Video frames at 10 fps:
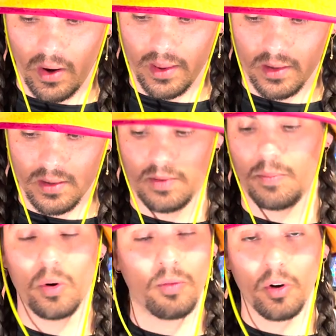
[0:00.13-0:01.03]
I think this is a
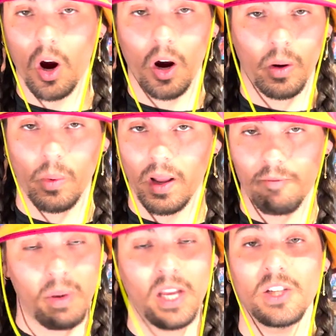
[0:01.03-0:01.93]
beautiful card. I want to
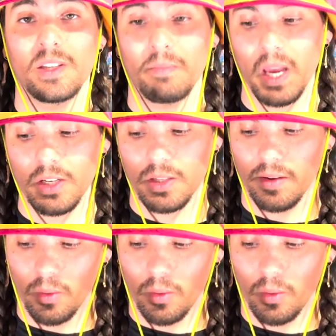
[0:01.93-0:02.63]
have pages and pages of